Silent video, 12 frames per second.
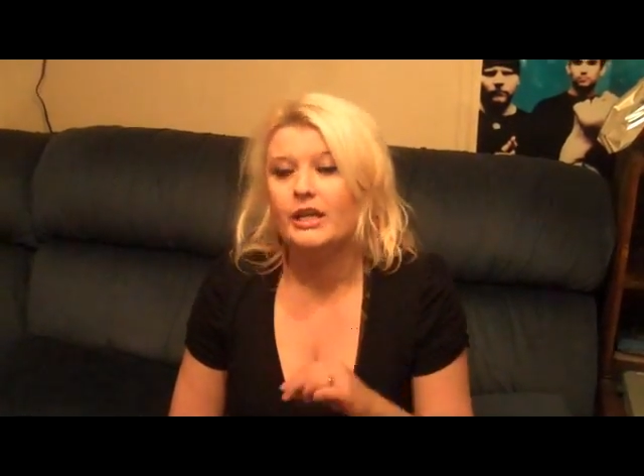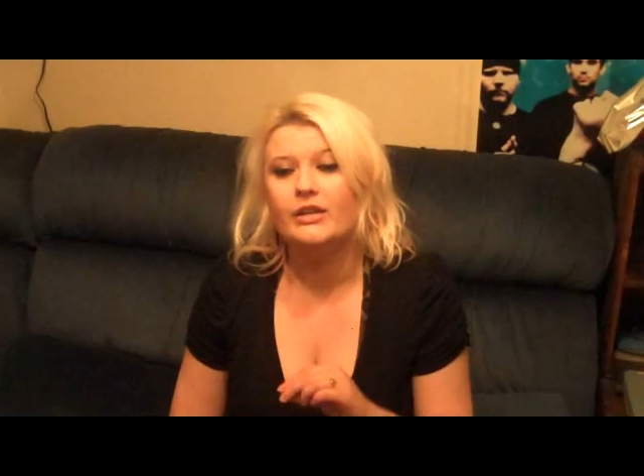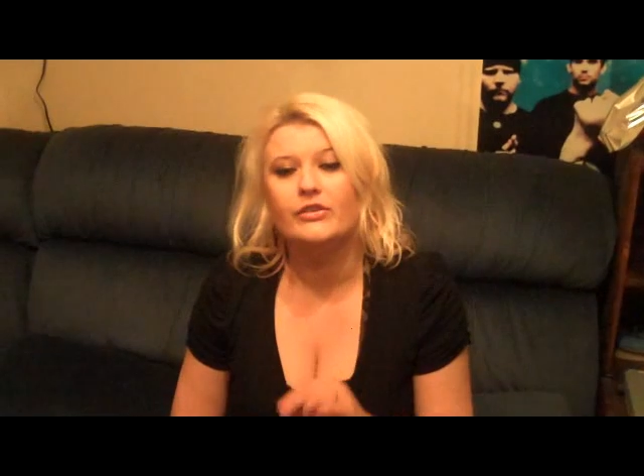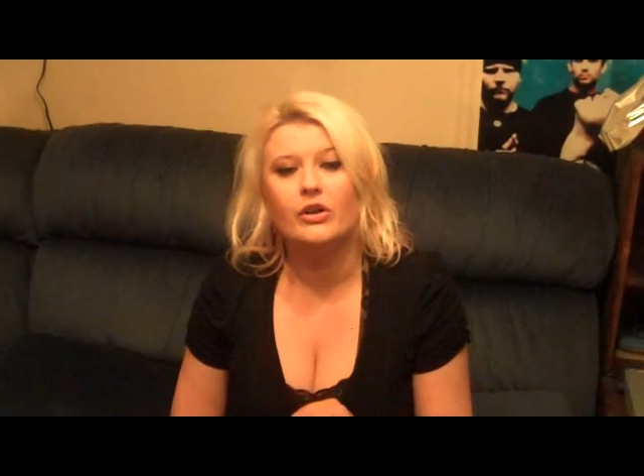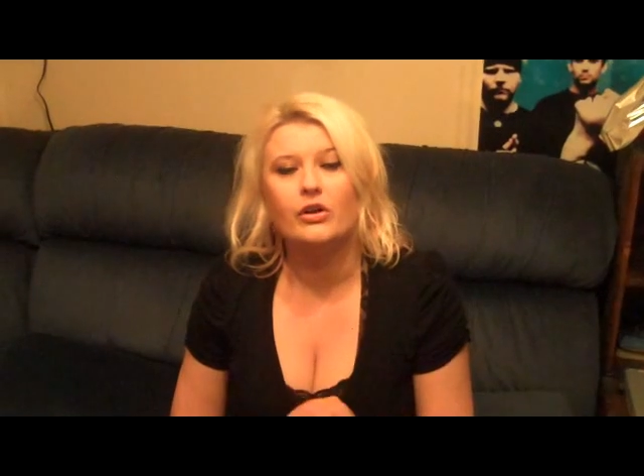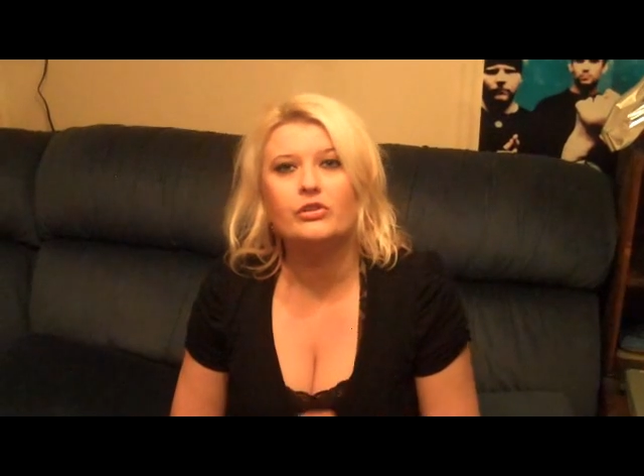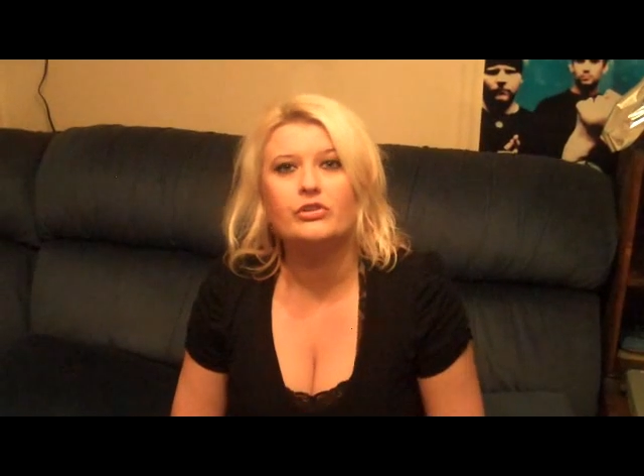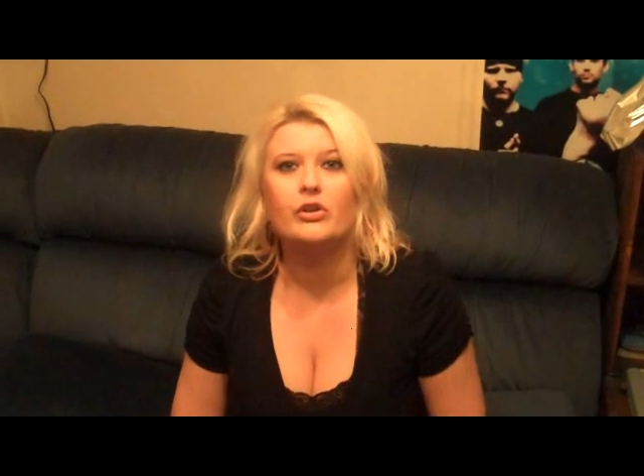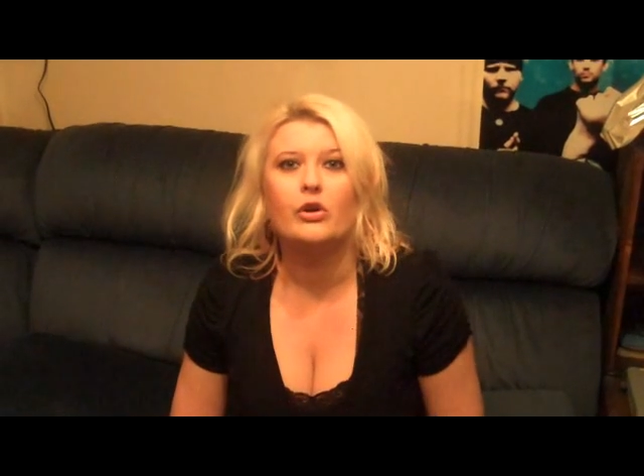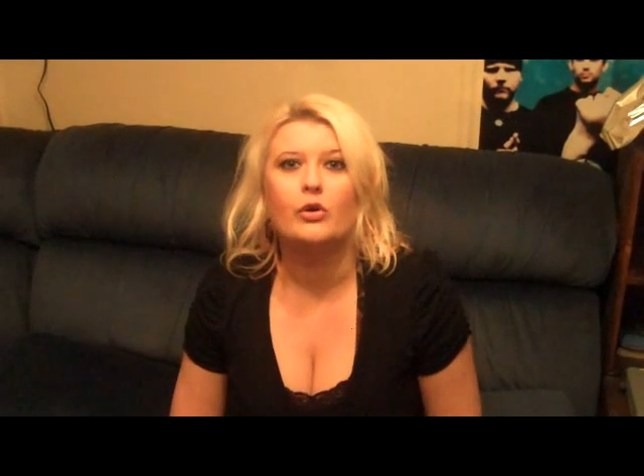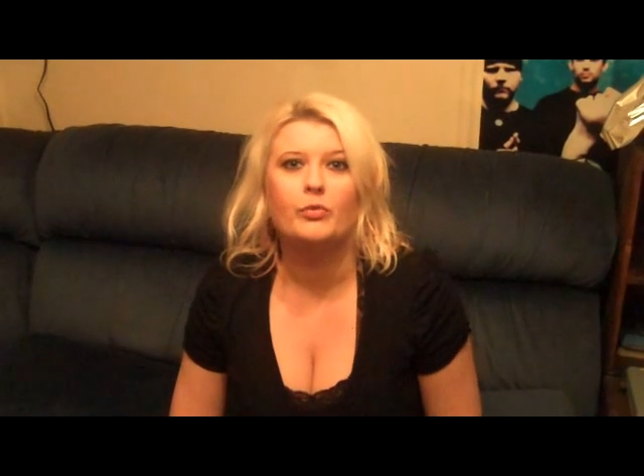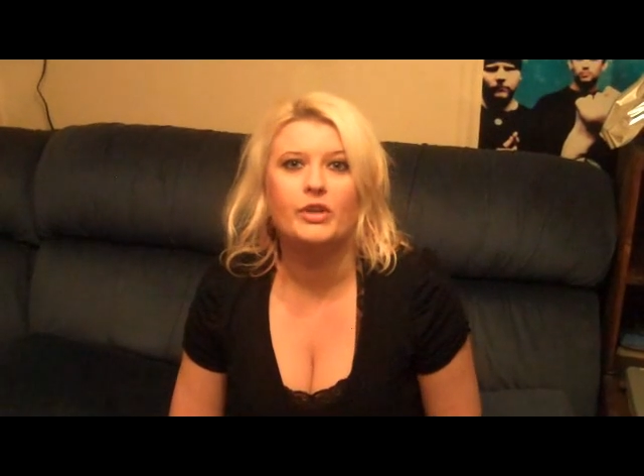is
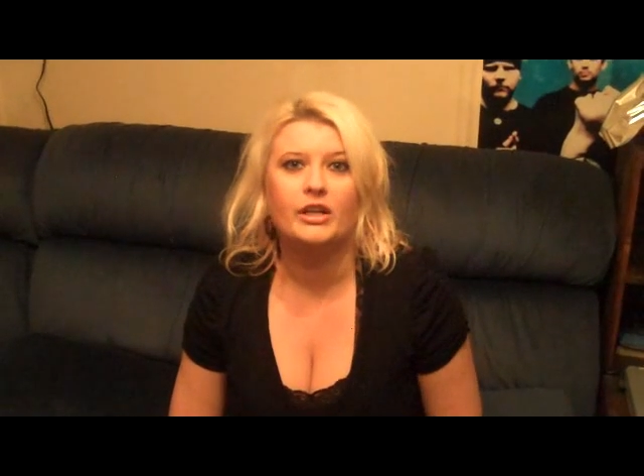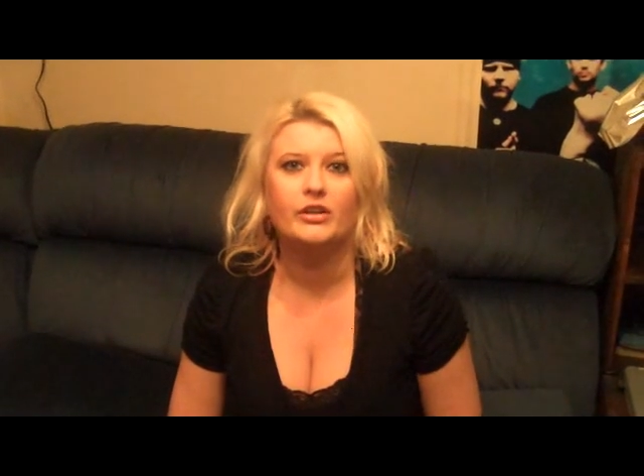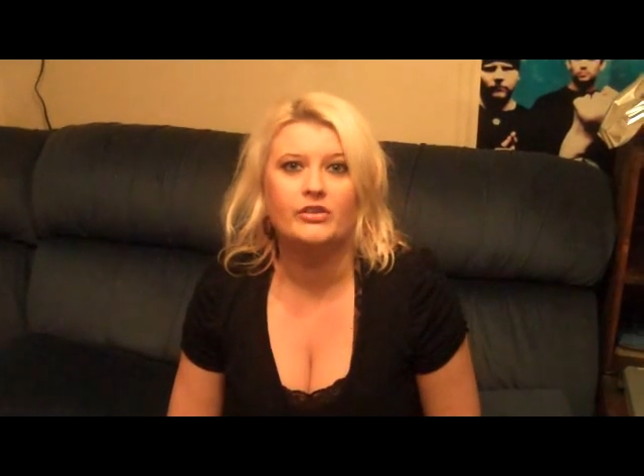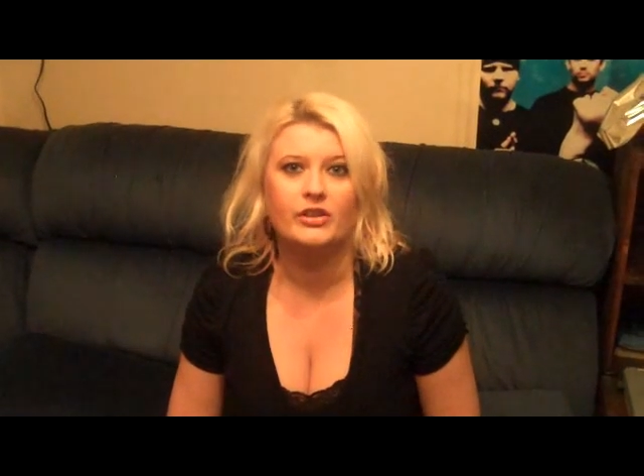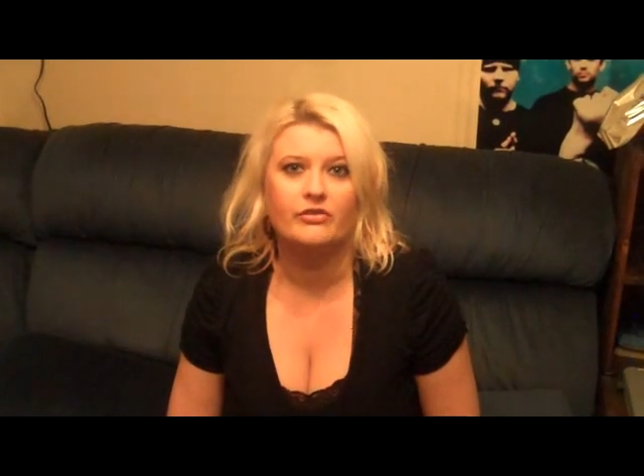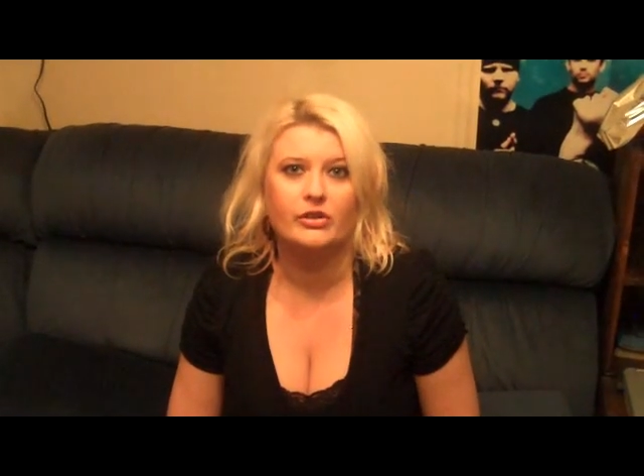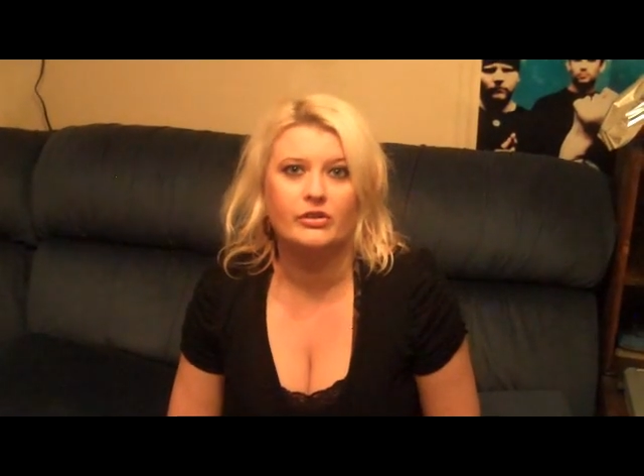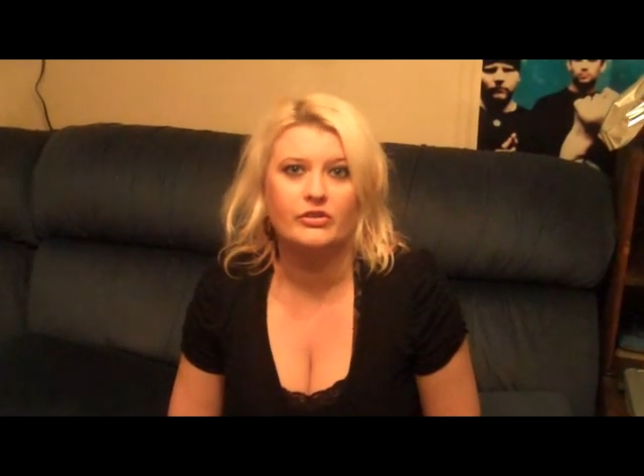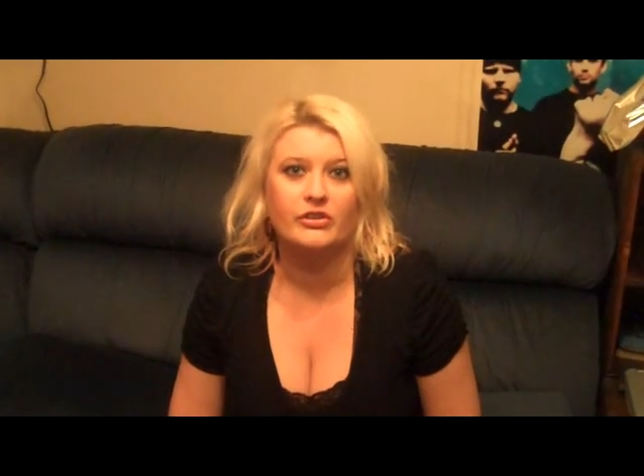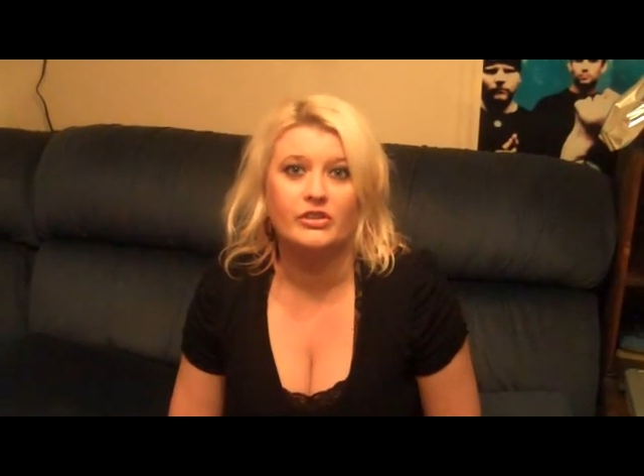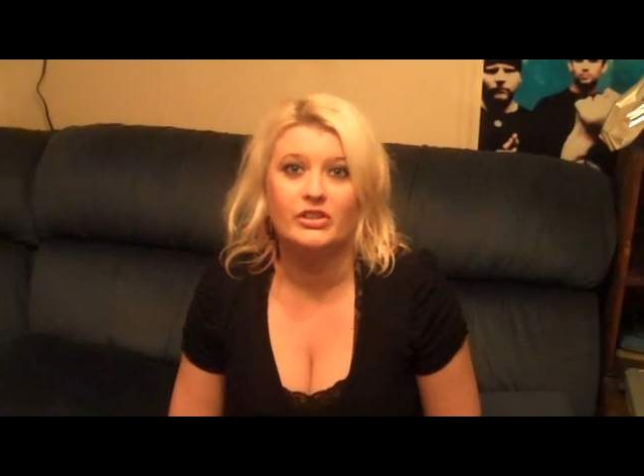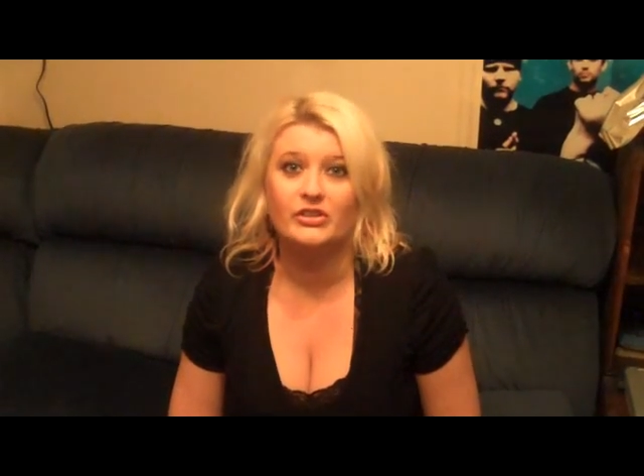also because I've
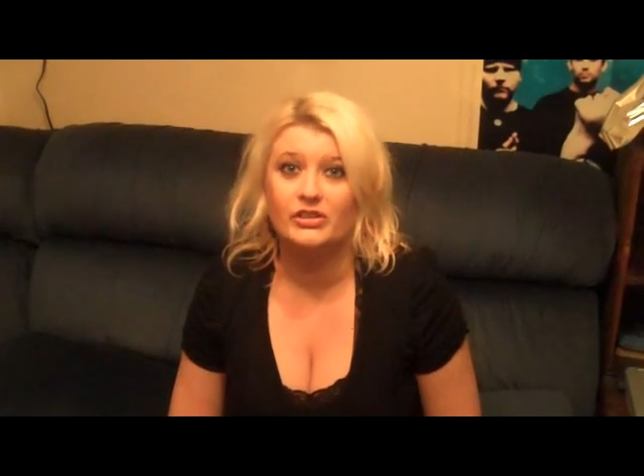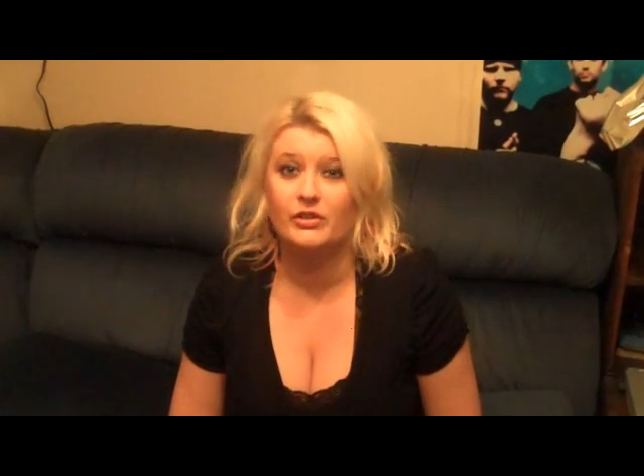noticed that these